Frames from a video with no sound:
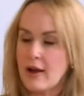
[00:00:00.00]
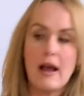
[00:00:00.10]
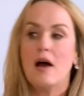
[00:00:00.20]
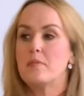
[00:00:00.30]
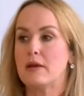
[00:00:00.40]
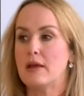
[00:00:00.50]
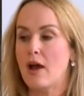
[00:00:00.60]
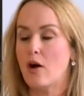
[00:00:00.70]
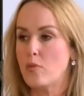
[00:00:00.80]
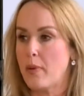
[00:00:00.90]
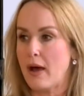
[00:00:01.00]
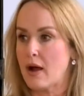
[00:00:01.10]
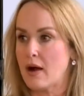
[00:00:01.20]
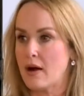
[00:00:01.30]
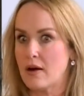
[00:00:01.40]
can't be held
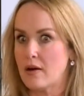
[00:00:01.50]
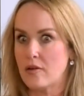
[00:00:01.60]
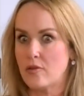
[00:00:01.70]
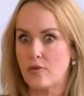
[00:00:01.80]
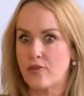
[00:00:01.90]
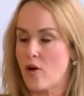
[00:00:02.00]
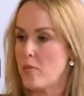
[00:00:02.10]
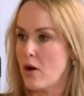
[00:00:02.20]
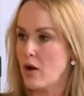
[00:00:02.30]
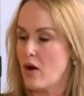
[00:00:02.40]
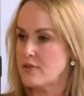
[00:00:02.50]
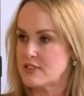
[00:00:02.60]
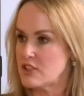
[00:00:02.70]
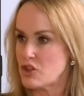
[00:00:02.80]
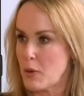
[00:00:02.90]
back from my life
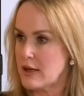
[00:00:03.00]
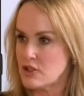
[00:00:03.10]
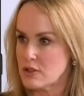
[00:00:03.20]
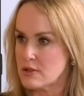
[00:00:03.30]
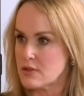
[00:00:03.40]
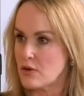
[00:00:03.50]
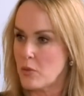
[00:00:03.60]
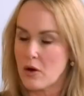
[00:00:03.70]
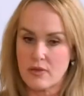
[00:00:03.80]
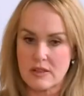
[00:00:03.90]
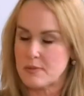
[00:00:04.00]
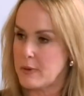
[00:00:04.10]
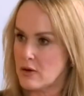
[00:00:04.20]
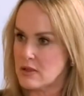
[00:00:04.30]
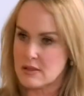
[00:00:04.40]
situations, from what I've
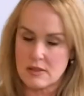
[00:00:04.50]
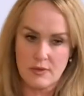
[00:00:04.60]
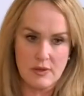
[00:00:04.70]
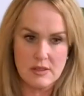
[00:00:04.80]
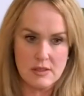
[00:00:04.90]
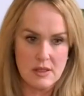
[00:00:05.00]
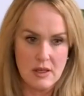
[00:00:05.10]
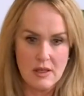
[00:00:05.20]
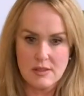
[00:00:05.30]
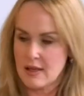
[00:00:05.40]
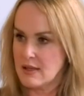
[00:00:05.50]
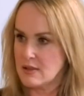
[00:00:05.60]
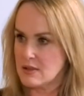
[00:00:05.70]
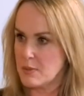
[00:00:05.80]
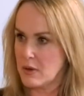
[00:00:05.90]
experienced. If it's seeing
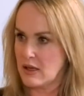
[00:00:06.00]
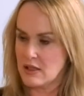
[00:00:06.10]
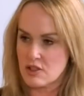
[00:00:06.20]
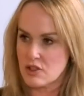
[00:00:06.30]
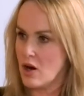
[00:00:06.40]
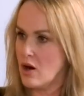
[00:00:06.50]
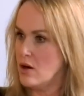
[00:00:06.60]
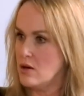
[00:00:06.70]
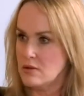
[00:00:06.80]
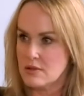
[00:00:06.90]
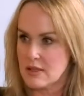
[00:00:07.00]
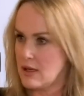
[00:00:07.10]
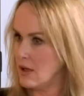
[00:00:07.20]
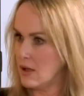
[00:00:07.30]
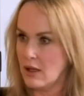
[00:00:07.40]
someone getting stoned,
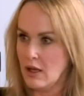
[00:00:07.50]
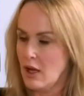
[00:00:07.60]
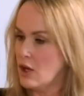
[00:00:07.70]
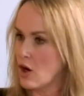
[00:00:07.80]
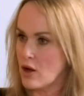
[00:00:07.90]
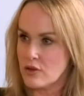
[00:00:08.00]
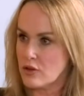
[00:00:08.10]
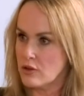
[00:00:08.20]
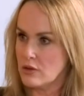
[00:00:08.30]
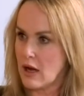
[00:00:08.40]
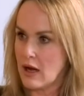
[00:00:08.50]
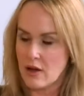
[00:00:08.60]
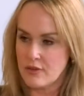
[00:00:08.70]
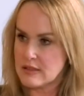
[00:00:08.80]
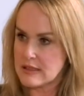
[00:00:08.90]
going through a
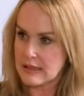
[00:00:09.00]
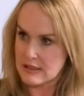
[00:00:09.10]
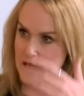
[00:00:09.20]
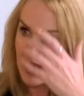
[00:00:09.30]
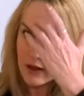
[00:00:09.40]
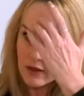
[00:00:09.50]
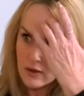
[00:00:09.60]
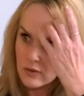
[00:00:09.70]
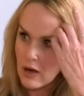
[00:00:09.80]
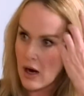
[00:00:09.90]
physical attack that